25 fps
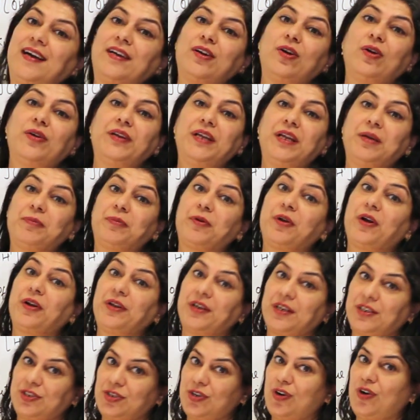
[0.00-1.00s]
ionic
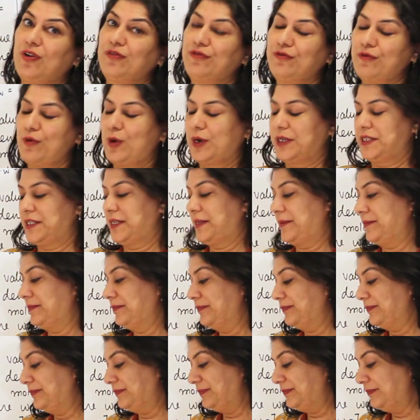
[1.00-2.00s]
product of water.
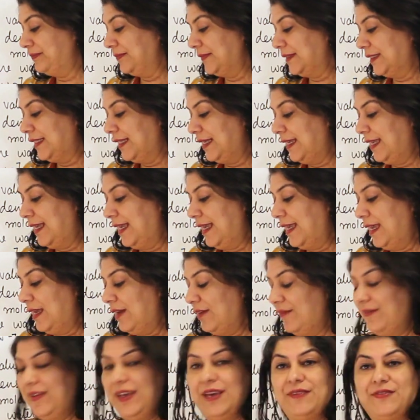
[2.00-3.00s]

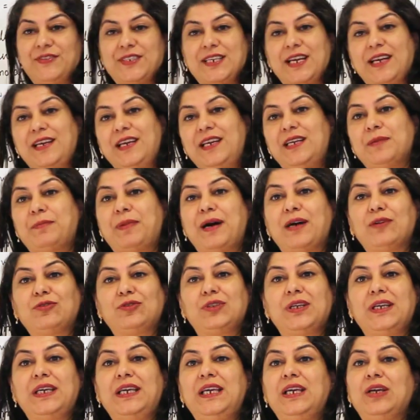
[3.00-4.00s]
We have studied about
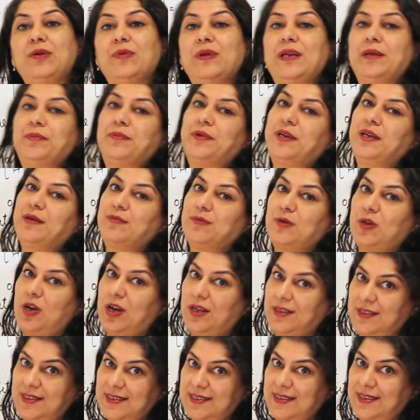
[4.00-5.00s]
the equilibrium
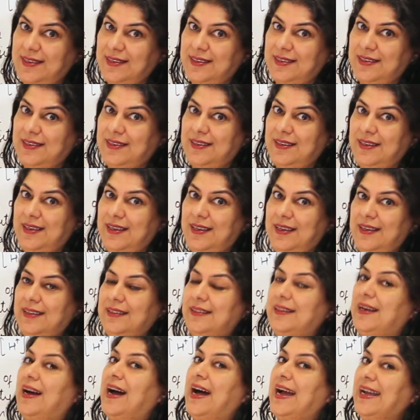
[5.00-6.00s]
constant.
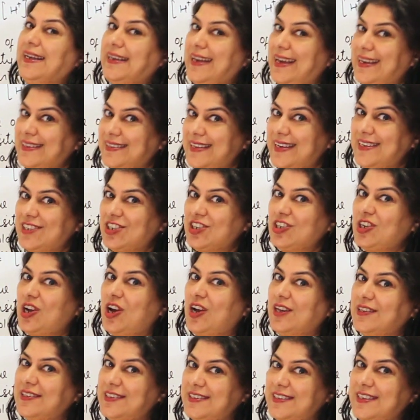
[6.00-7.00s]
The ionization
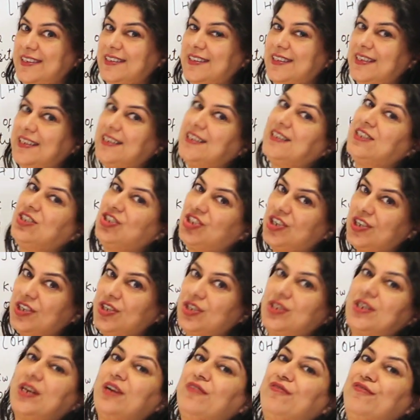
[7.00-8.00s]
constant is
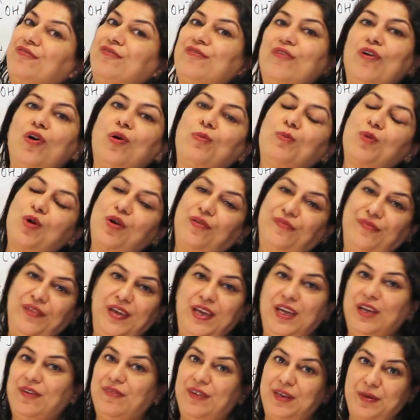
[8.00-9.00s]
just a form of
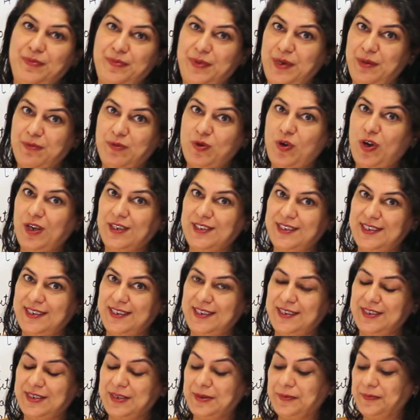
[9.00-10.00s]
equilibrium
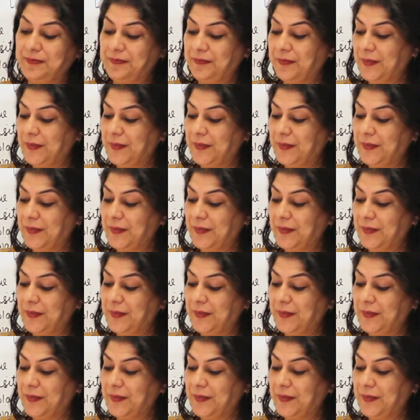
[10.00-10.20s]
constant.